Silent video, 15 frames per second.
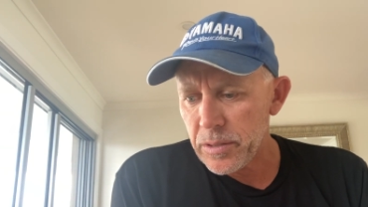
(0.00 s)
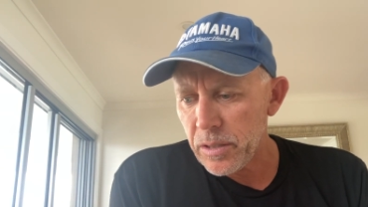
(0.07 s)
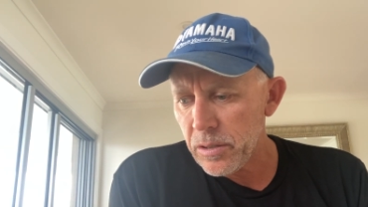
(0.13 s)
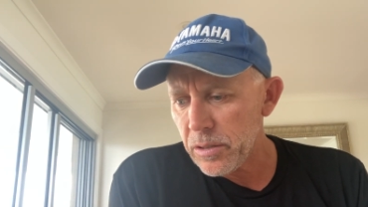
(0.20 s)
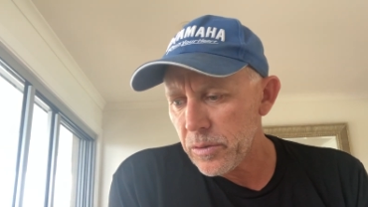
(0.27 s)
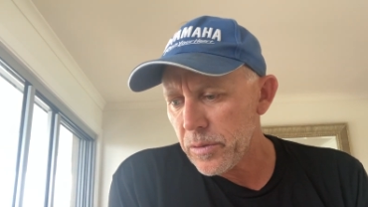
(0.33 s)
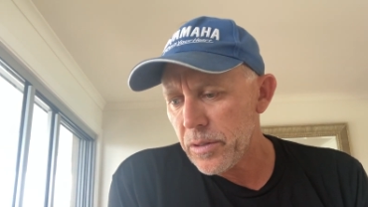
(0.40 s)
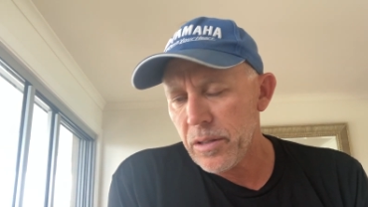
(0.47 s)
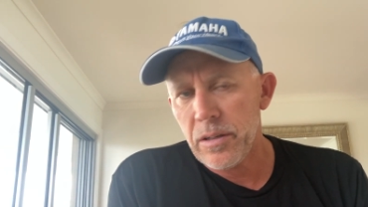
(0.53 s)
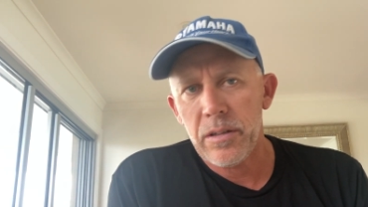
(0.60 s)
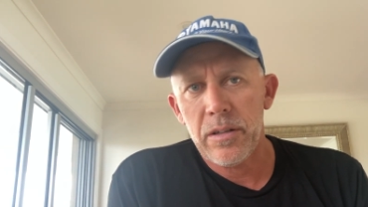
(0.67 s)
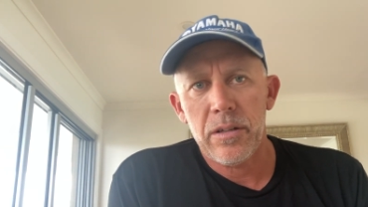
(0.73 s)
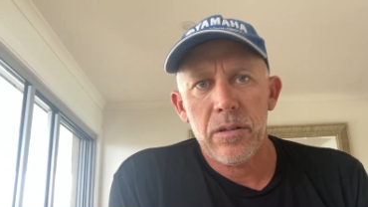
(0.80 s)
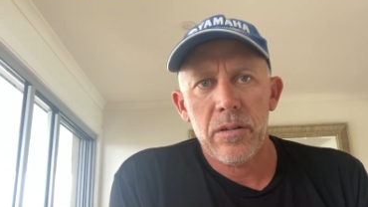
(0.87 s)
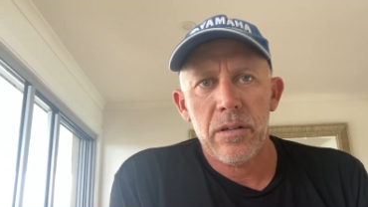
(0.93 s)
So along with
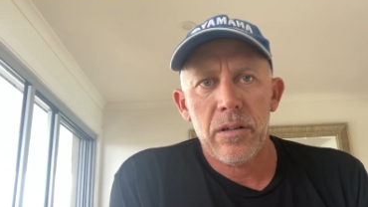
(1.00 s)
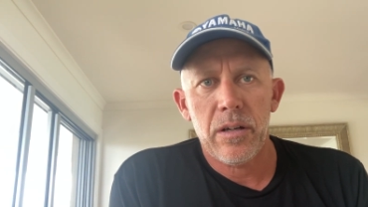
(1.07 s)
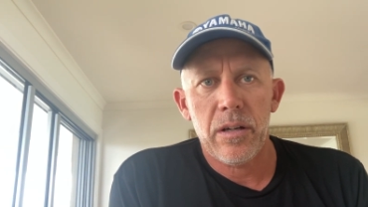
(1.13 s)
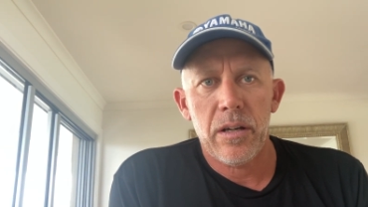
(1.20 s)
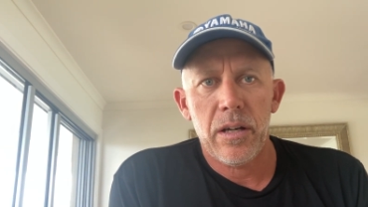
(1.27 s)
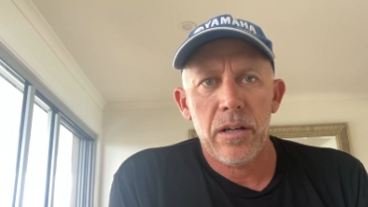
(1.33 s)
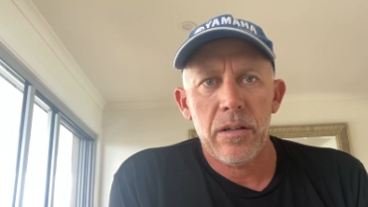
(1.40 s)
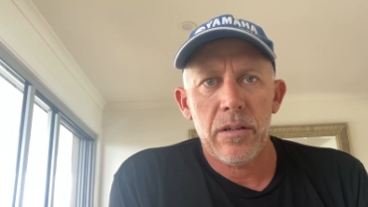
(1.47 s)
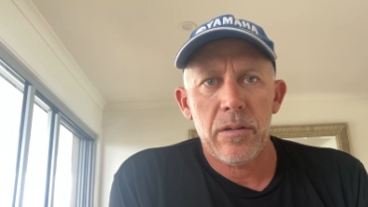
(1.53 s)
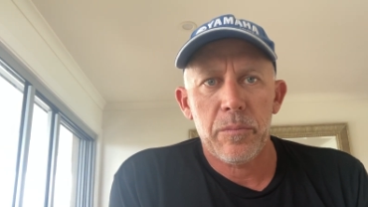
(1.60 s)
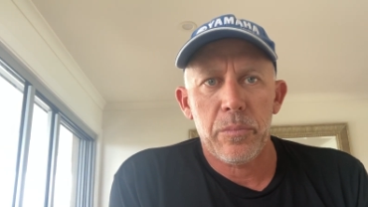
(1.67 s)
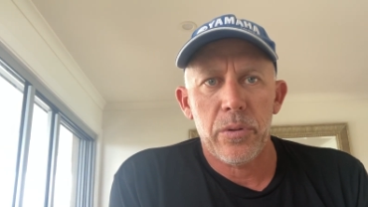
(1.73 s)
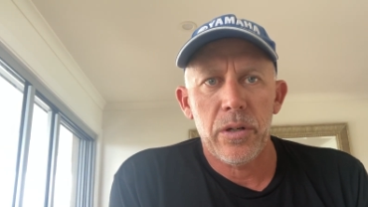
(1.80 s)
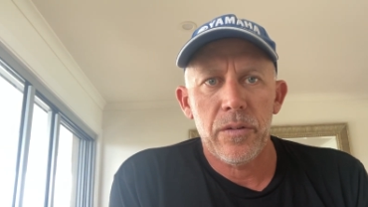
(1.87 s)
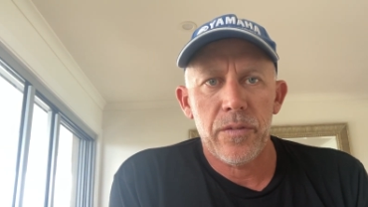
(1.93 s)
the
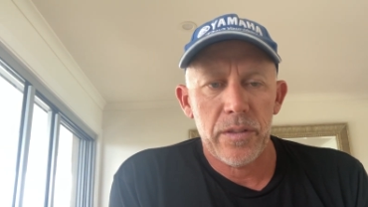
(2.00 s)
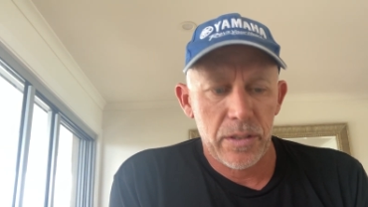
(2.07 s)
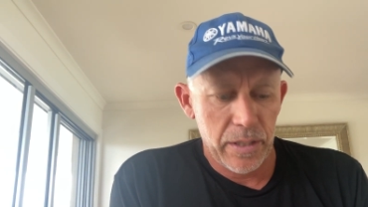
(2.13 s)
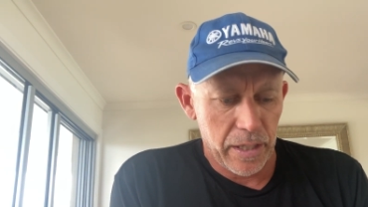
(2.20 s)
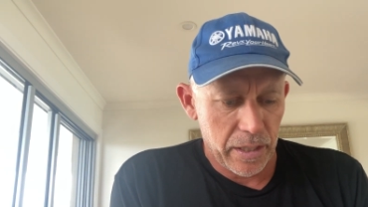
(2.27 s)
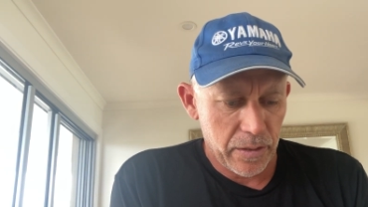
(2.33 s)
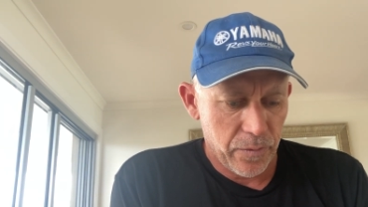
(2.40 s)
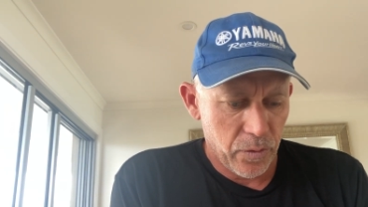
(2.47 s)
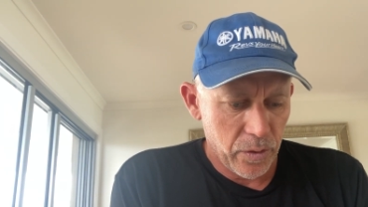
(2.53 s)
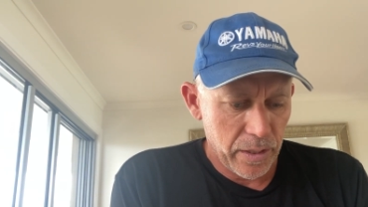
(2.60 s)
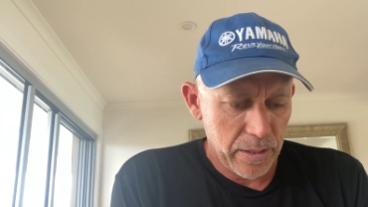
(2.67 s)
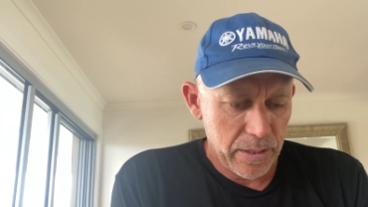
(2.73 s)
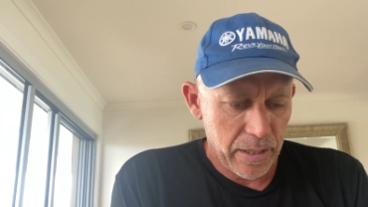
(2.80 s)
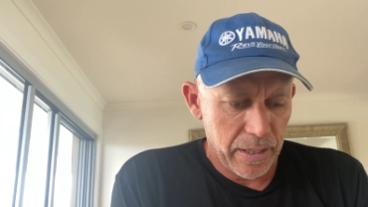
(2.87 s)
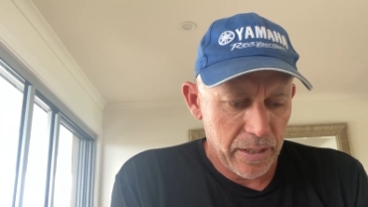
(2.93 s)
proven
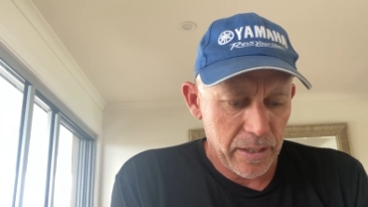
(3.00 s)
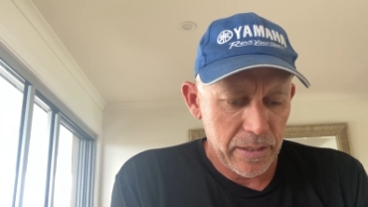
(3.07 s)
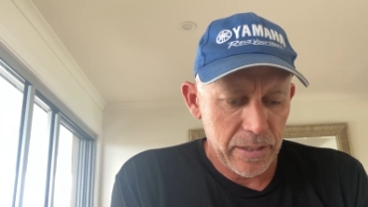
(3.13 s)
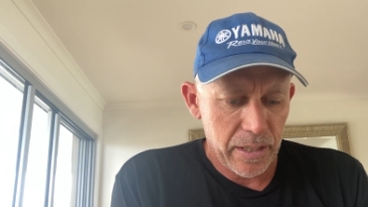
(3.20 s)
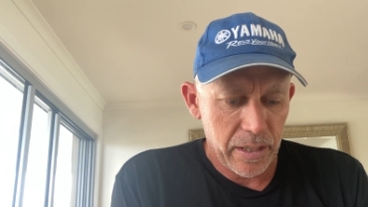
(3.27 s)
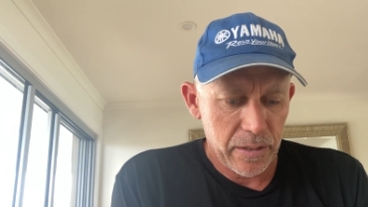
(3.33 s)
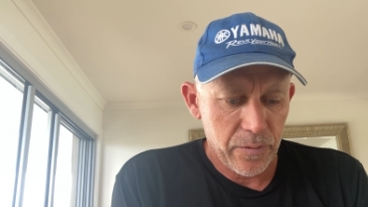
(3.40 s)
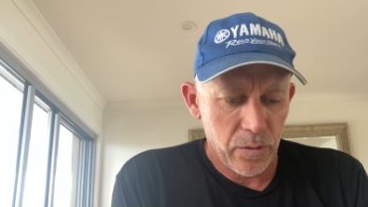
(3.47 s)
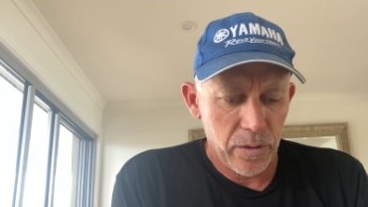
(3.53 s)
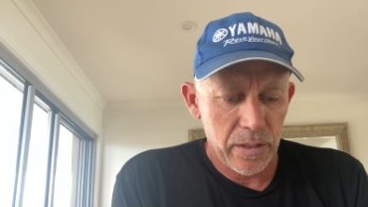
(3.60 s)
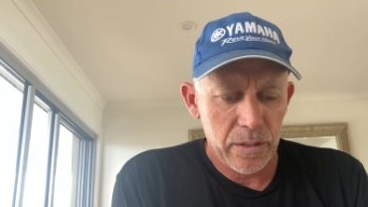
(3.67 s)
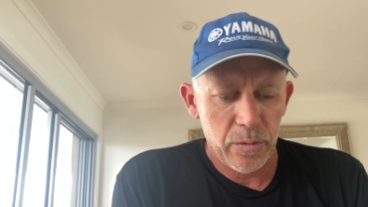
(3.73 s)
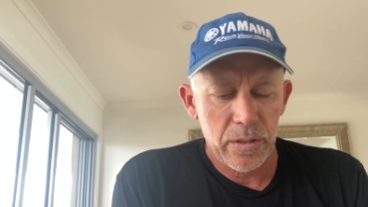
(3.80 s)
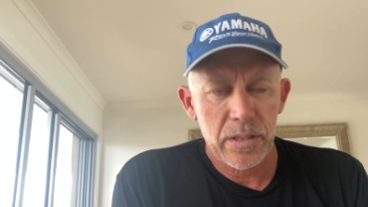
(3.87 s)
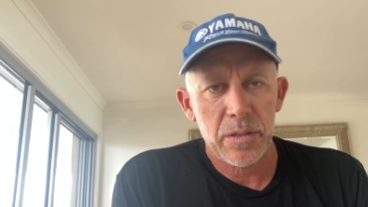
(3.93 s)
ZX40s, the Eco
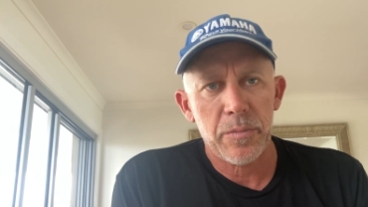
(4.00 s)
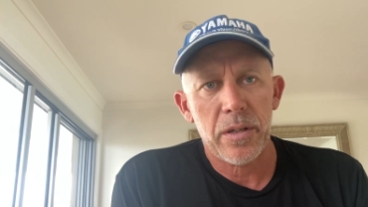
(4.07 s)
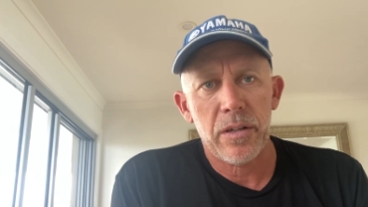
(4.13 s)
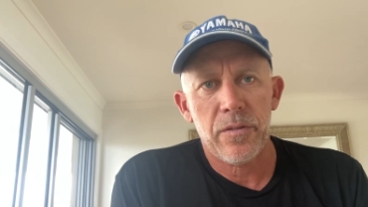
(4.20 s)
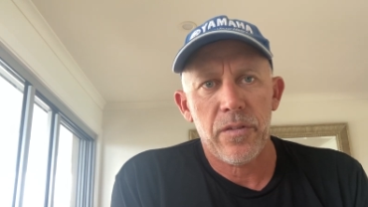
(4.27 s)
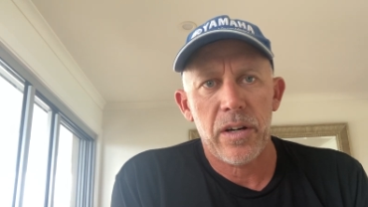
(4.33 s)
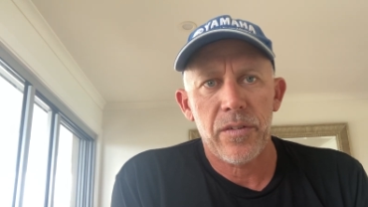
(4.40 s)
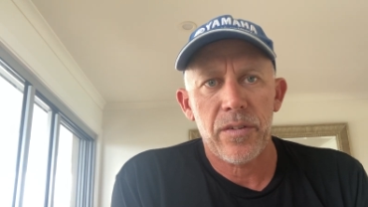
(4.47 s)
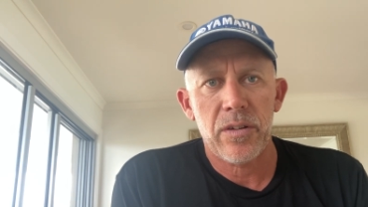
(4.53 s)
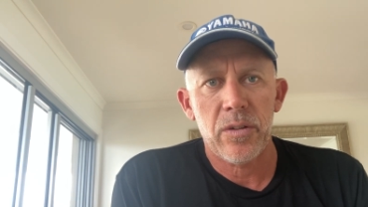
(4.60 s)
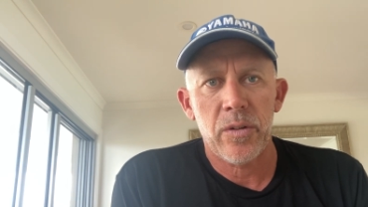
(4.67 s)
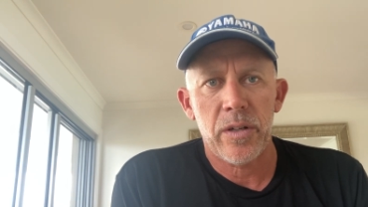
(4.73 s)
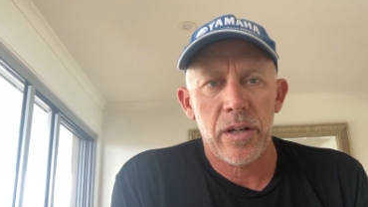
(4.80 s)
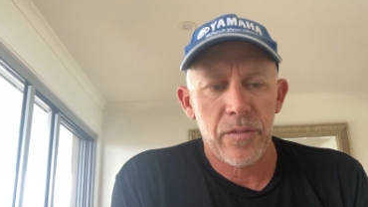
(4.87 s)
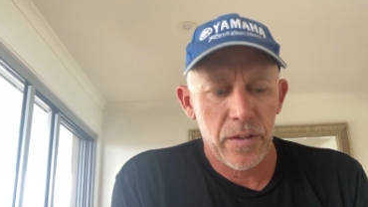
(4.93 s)
ZX40s, which is my favorite
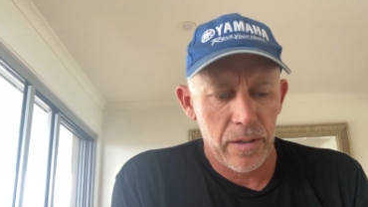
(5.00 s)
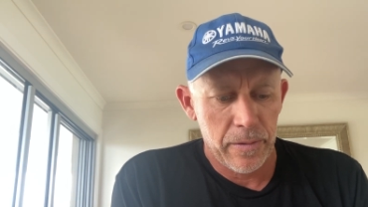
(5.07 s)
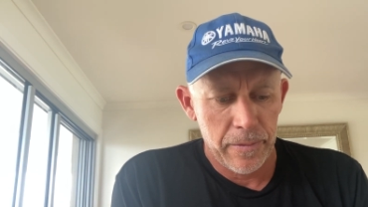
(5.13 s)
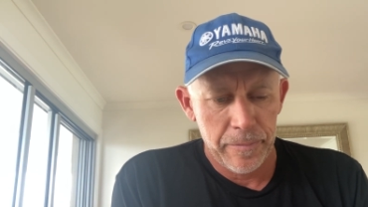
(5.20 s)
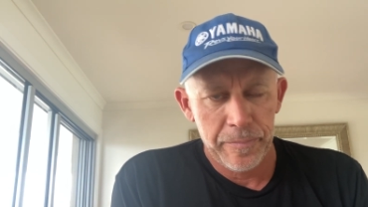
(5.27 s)
lure ever,